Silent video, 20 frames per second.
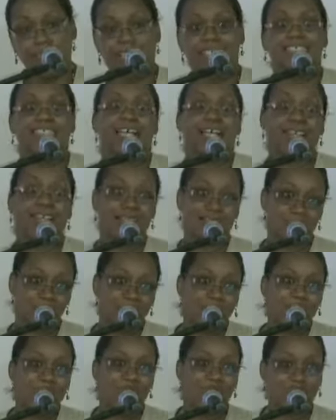is that there's
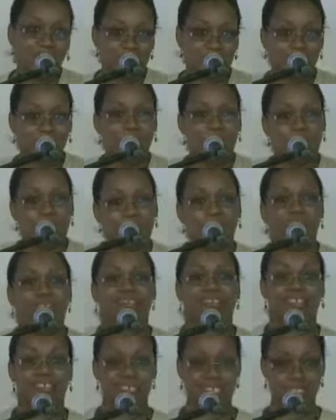much more to
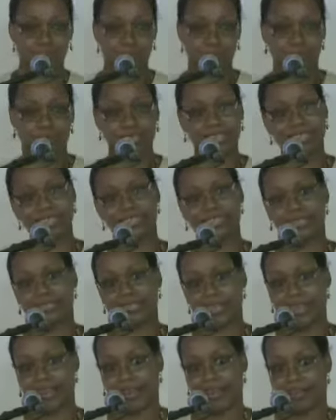PowerPoint than just putting in the
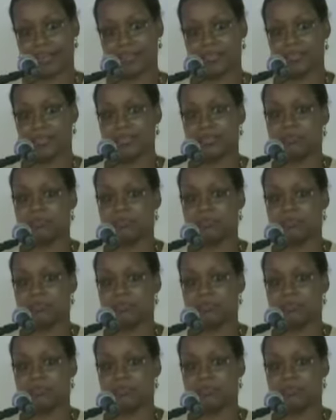text.